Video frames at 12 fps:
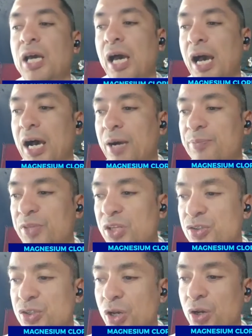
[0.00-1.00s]

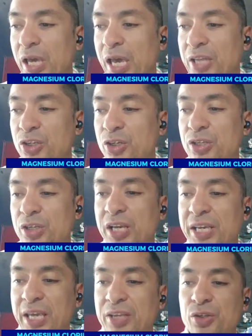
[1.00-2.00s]
and you can
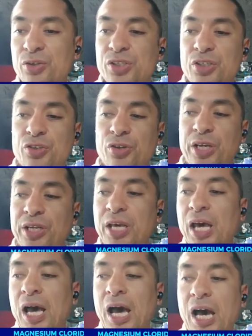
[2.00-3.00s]
again use it to treat
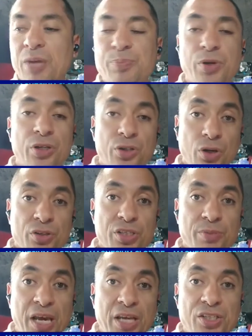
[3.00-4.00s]
heartburn,
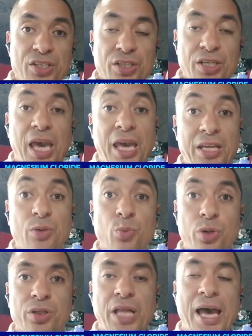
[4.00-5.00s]
constipation, and it
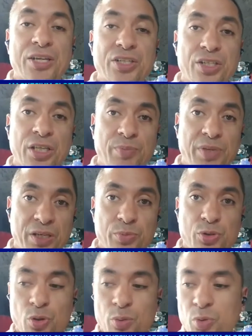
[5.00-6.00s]
will actually be
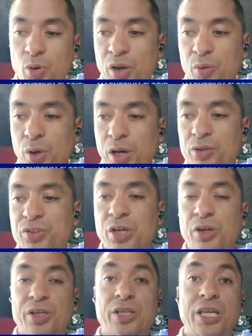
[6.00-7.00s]
absorbed quite well, so
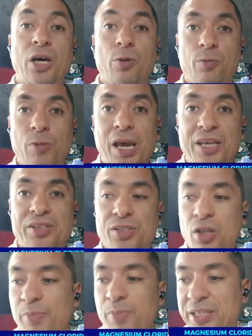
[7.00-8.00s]
it can help raise
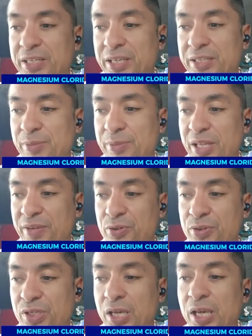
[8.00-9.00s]
low magnesium
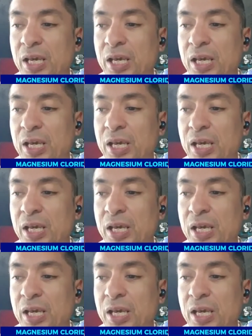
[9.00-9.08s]
levels.